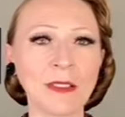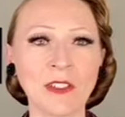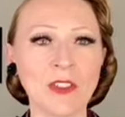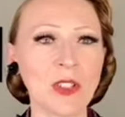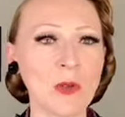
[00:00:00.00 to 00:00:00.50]

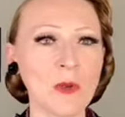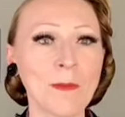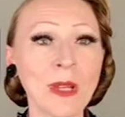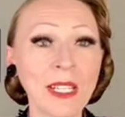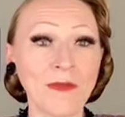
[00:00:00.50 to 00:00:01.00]
let's use
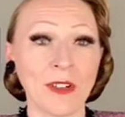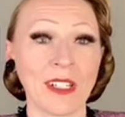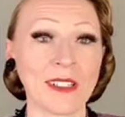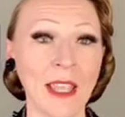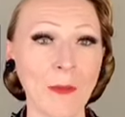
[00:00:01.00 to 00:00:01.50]
money for an
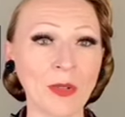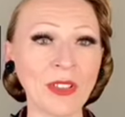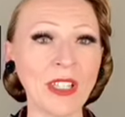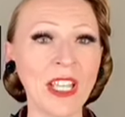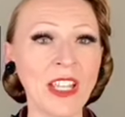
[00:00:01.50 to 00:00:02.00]
example.